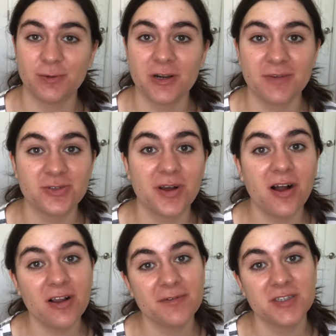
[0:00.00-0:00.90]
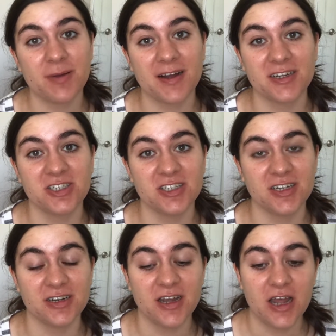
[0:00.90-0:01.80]
pretty much what all of his
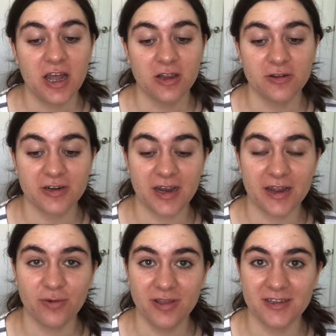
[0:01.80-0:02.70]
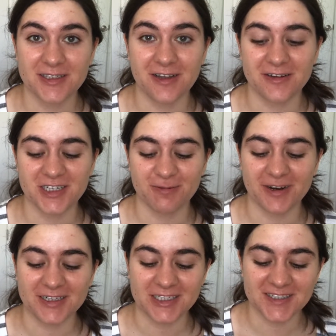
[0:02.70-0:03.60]
packaging looked like with this launch, but it's